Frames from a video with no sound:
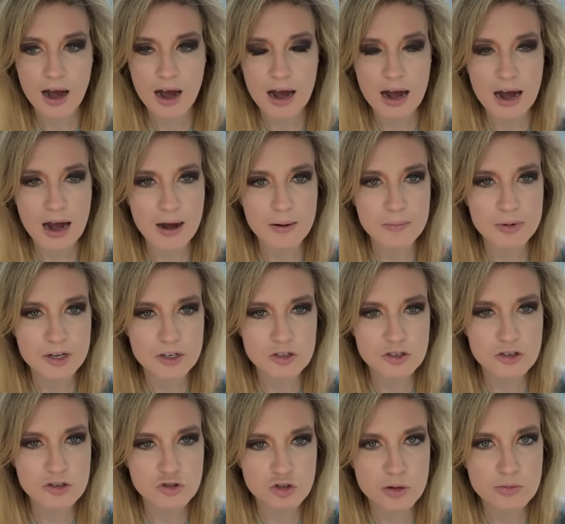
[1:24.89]
Um, because
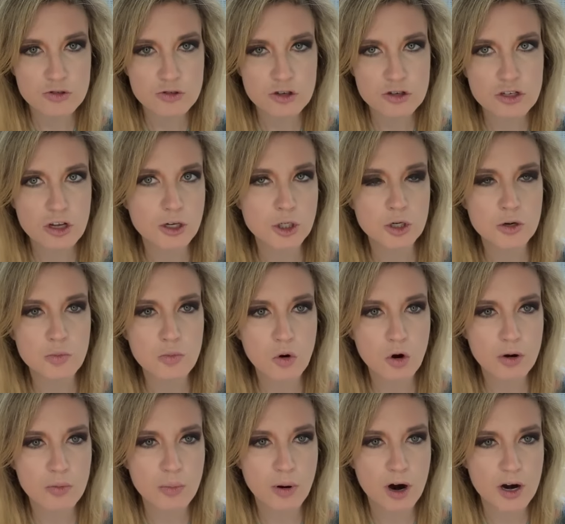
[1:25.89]
the streams are such an
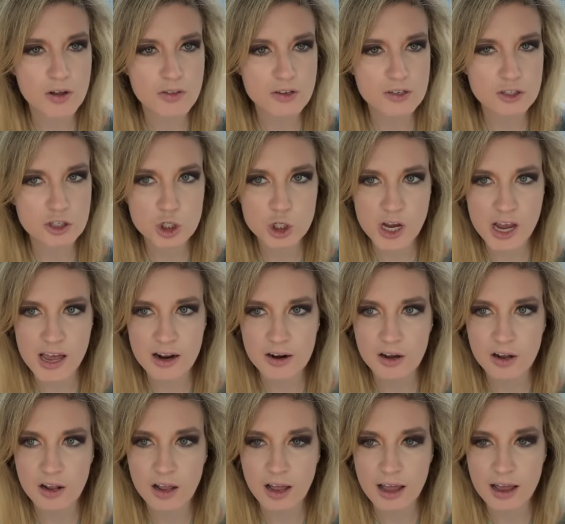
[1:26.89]
important part of this
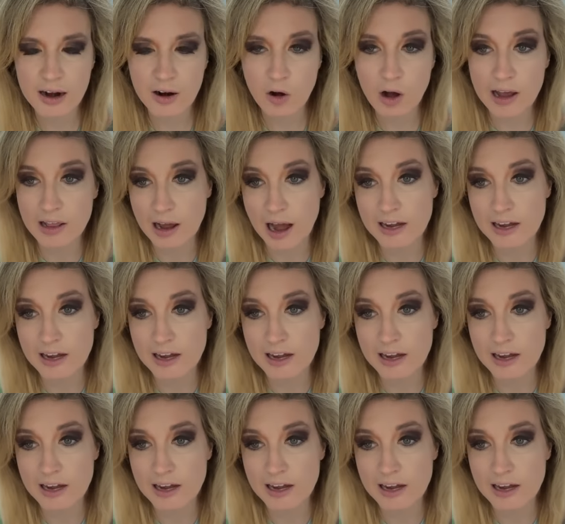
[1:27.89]
channel, and I,